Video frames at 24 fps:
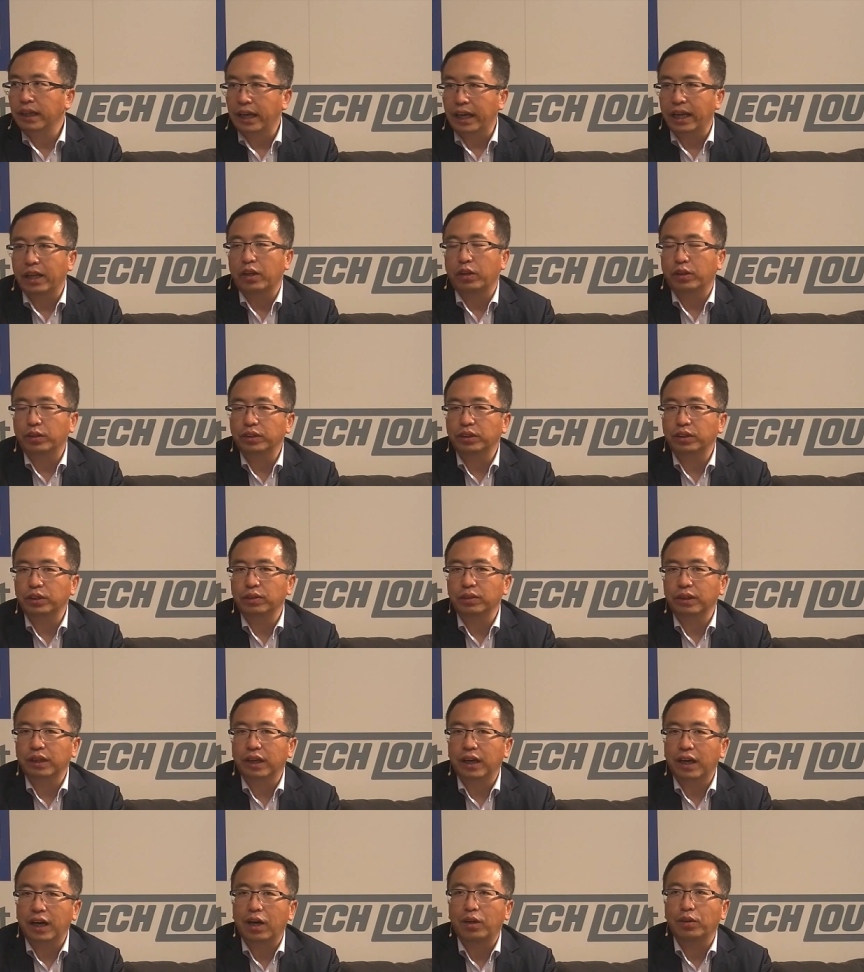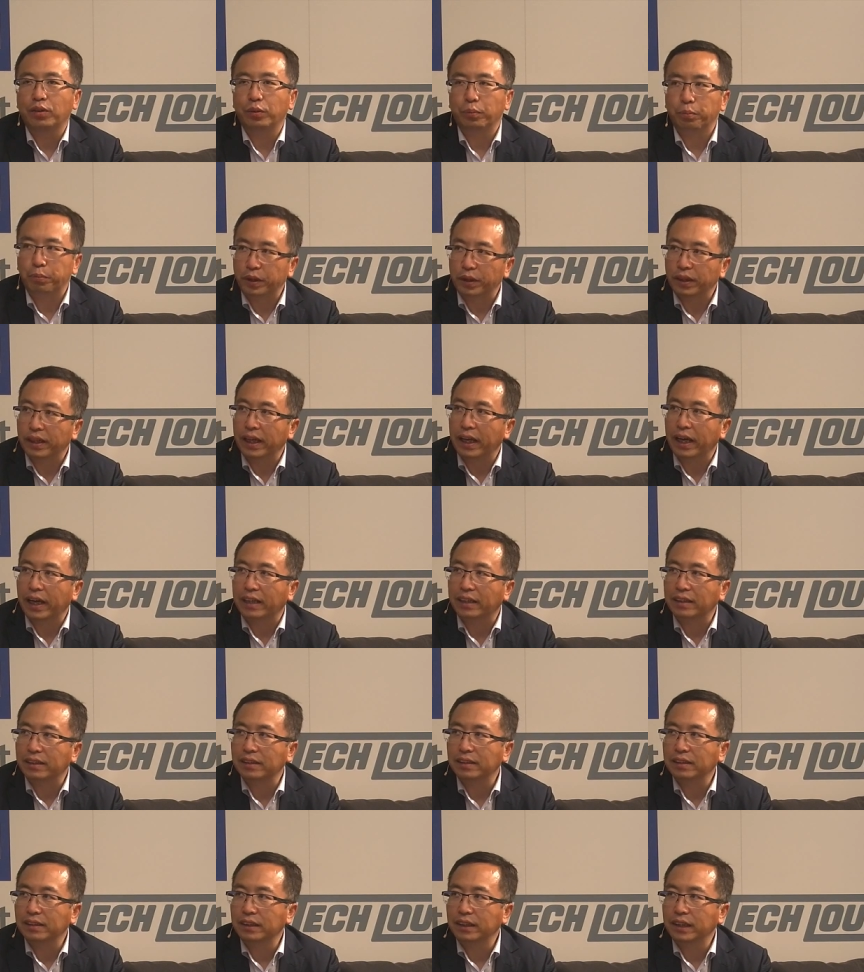and also the how to
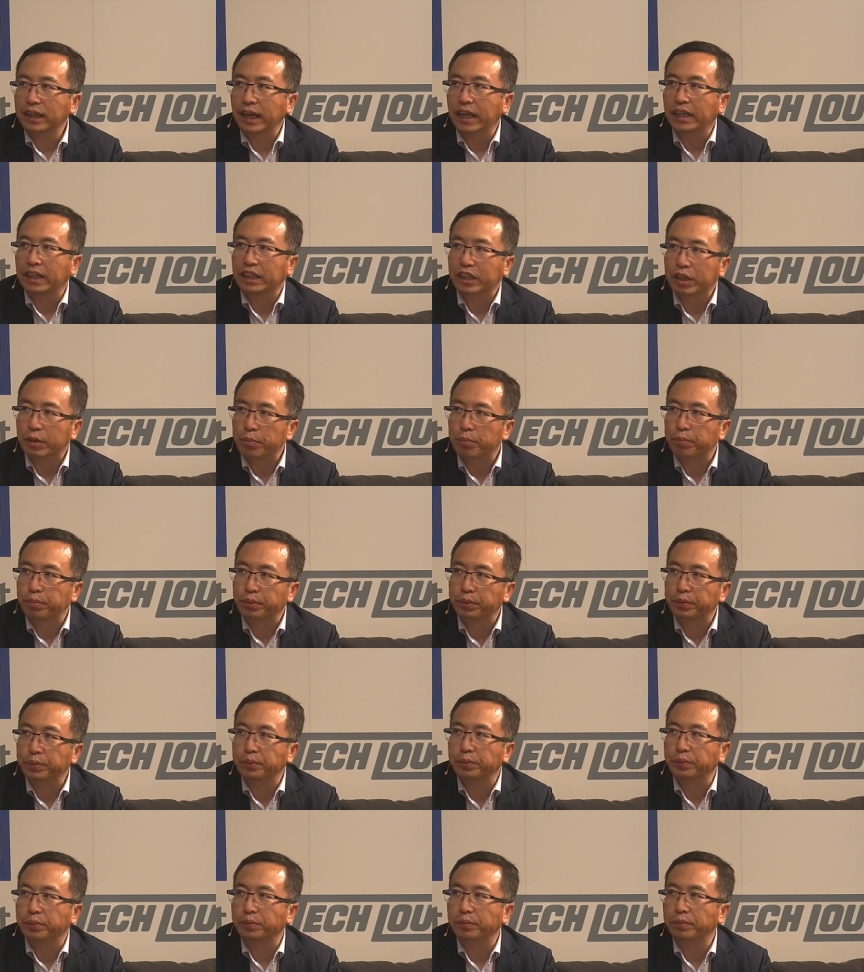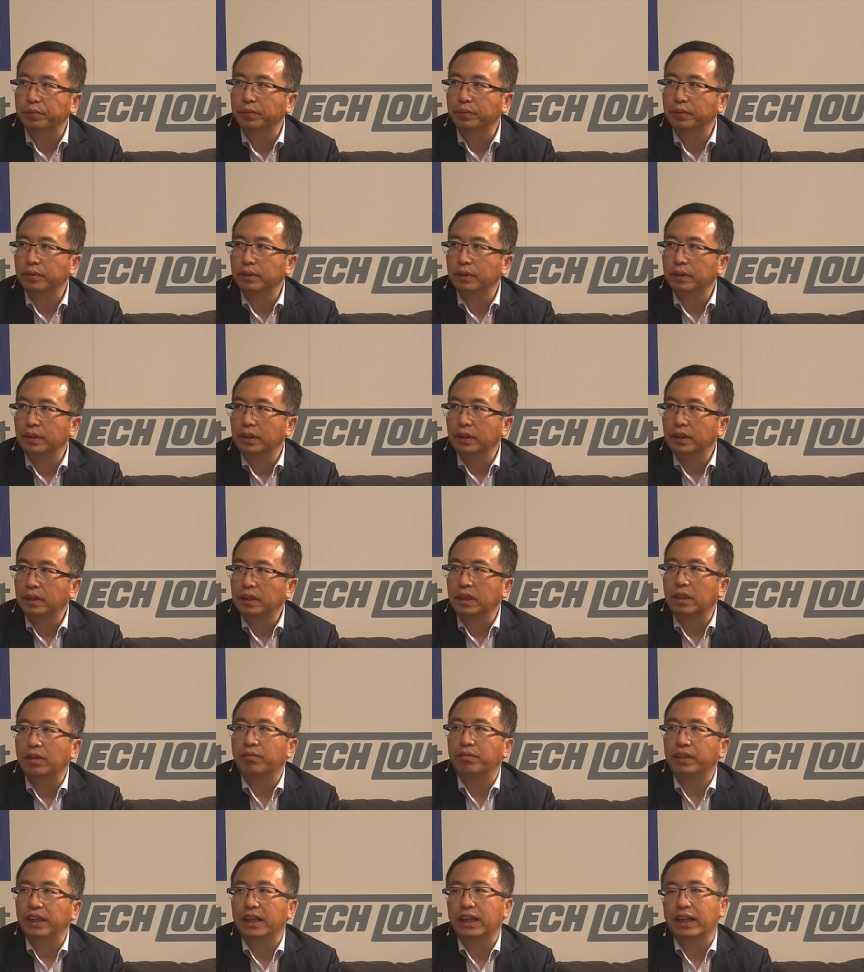protect and improve
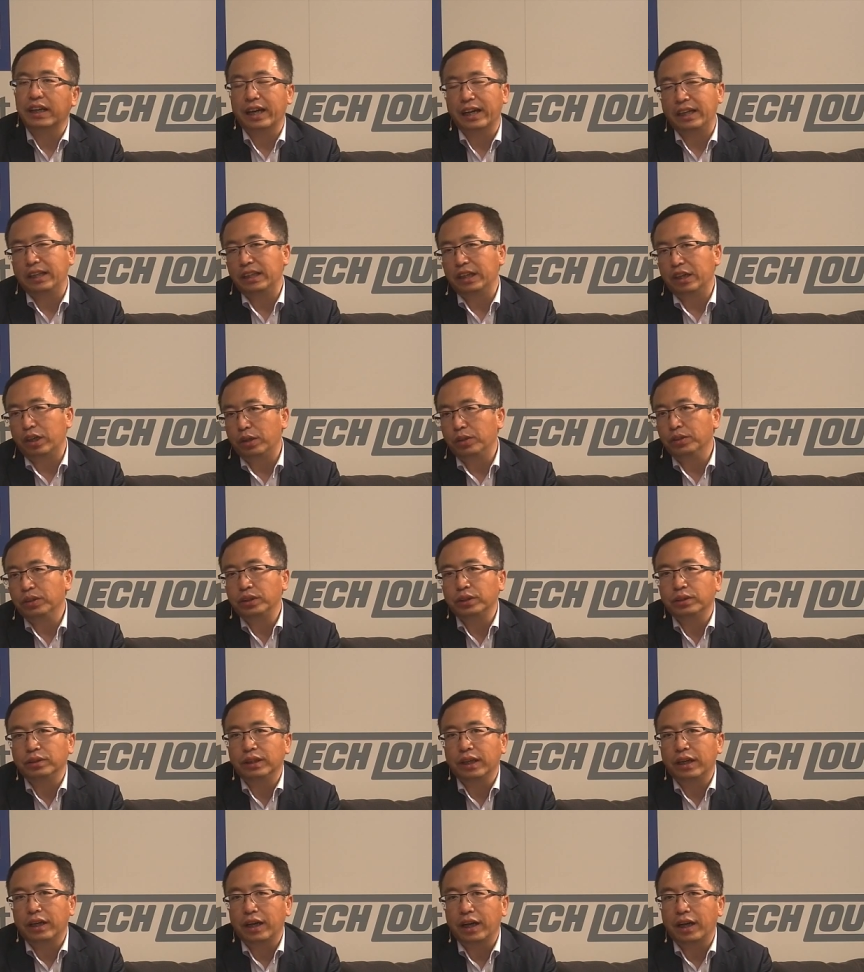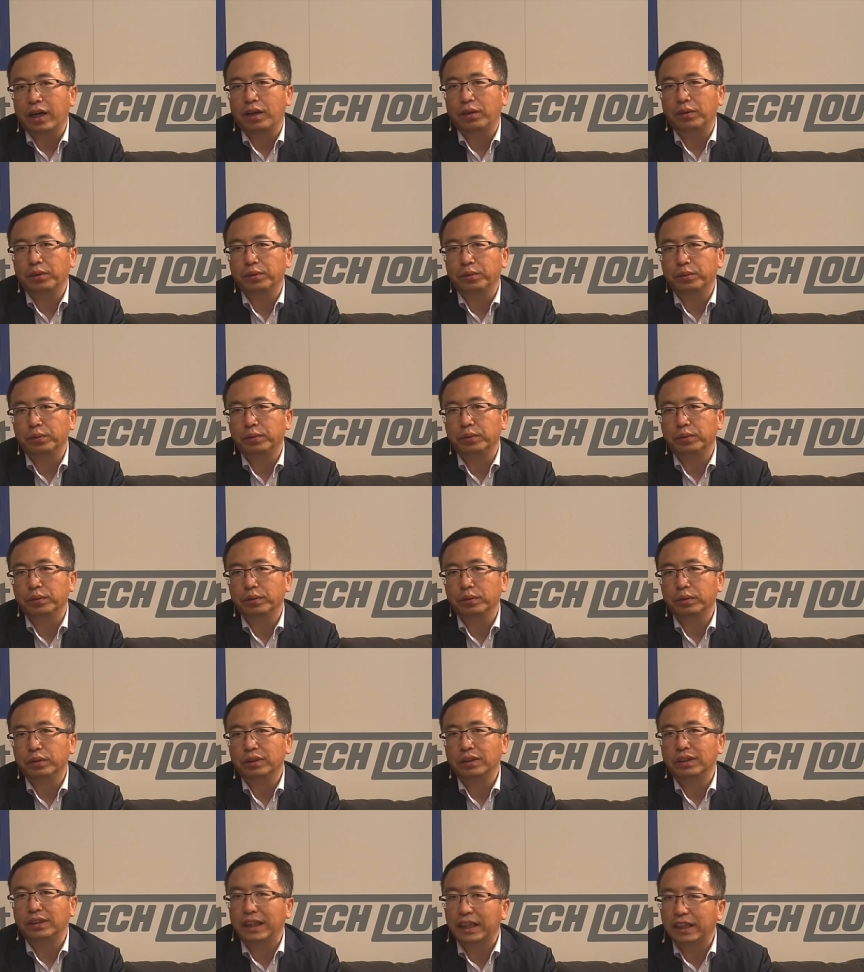the reading and also the how to
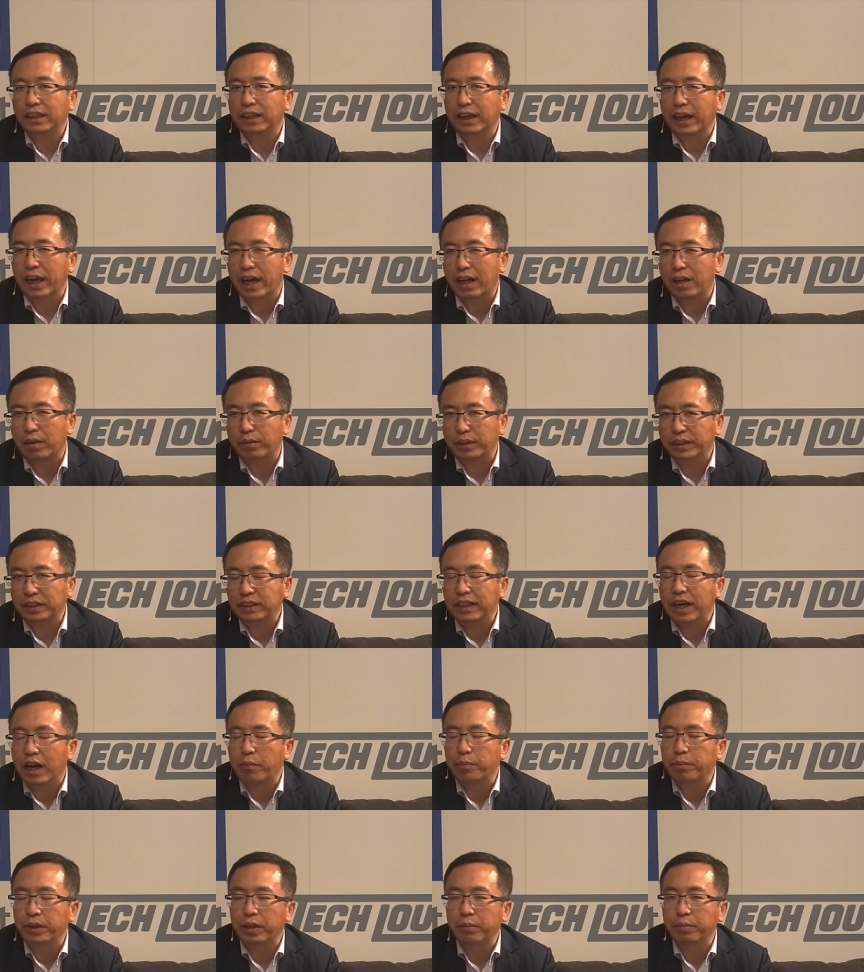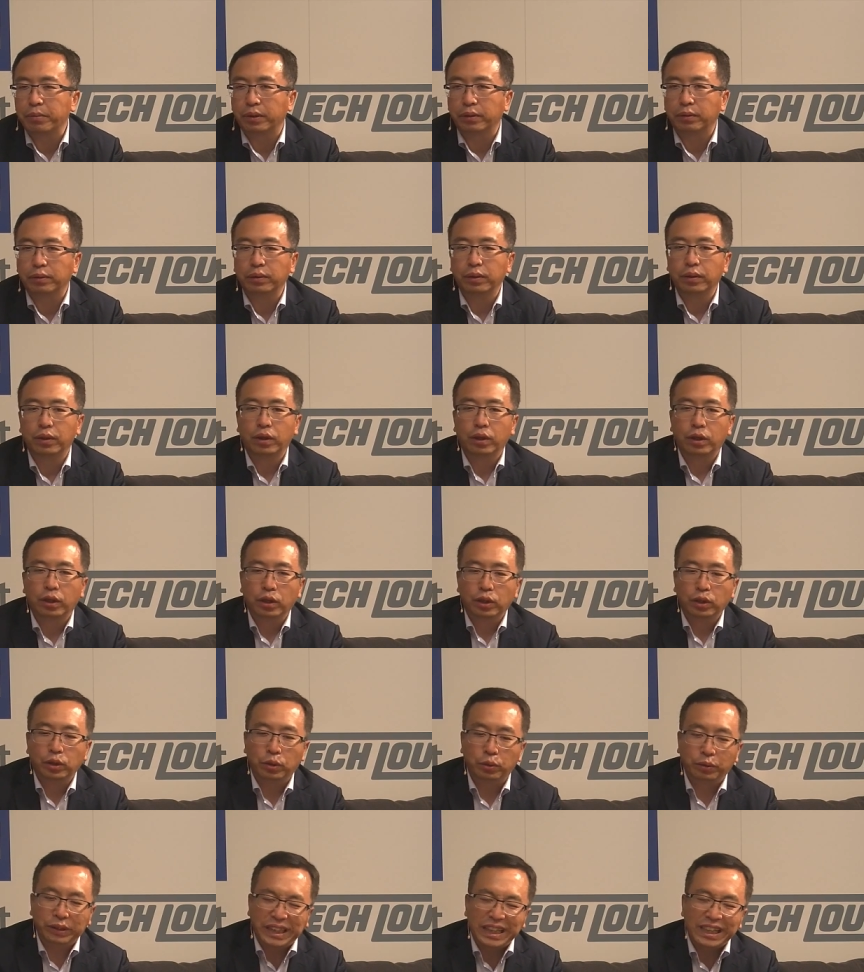stay together with young people
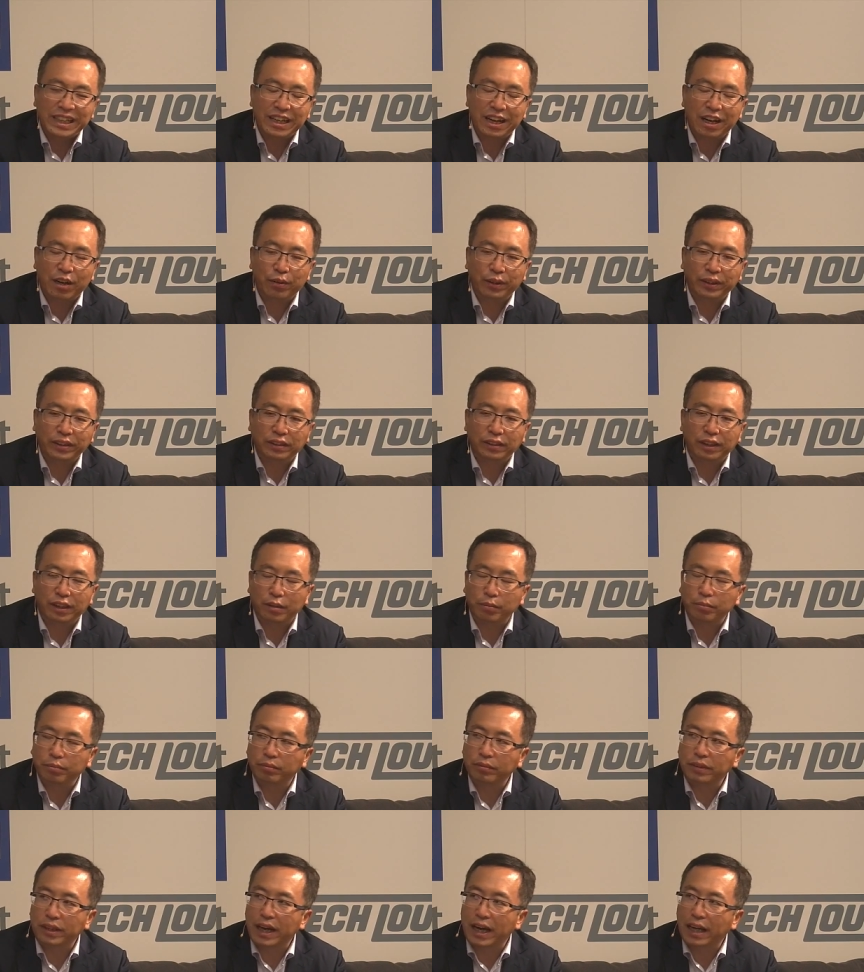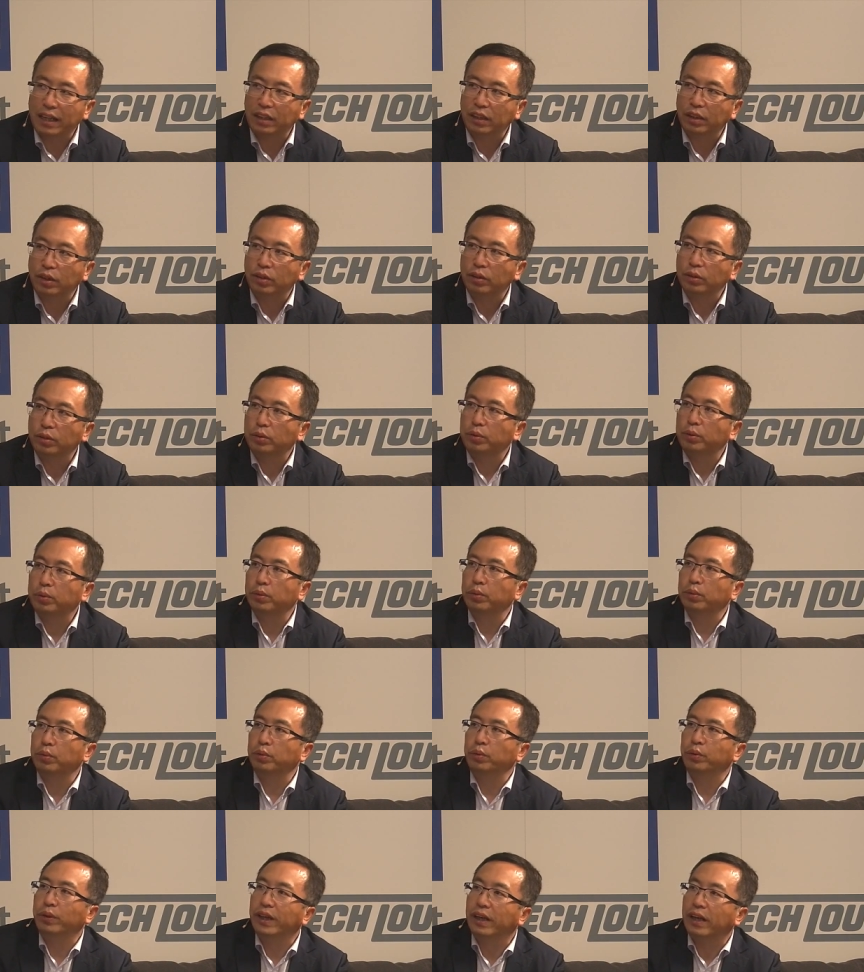to encourage them that uh,
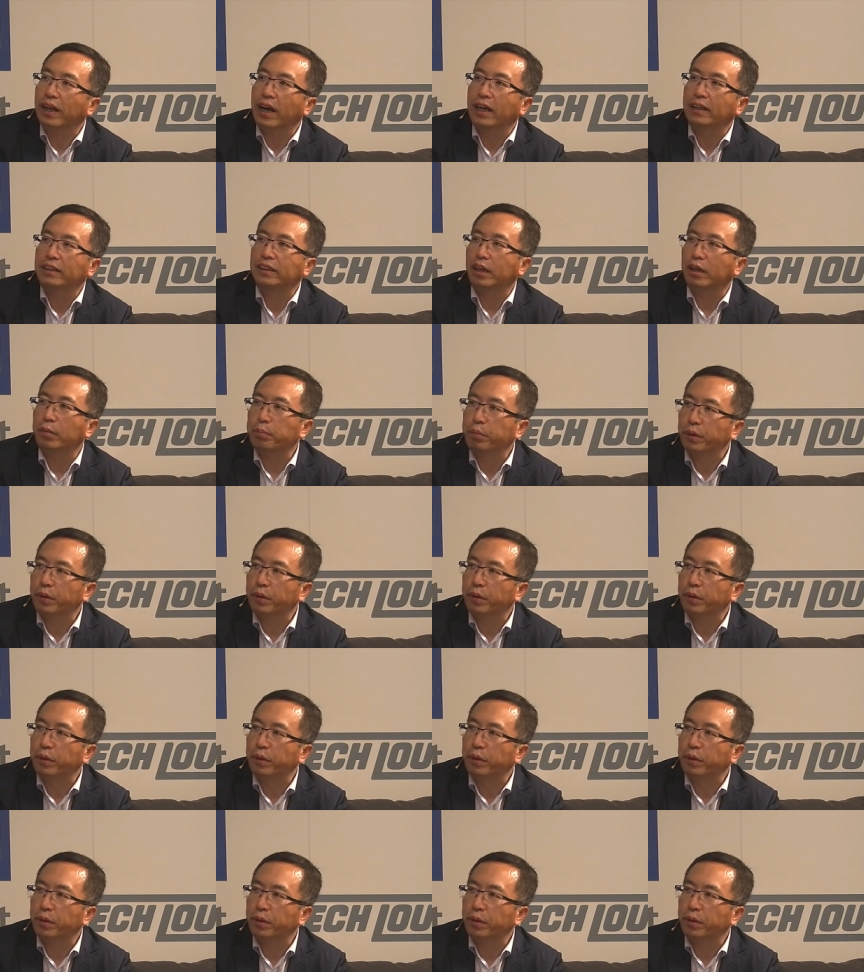to realize their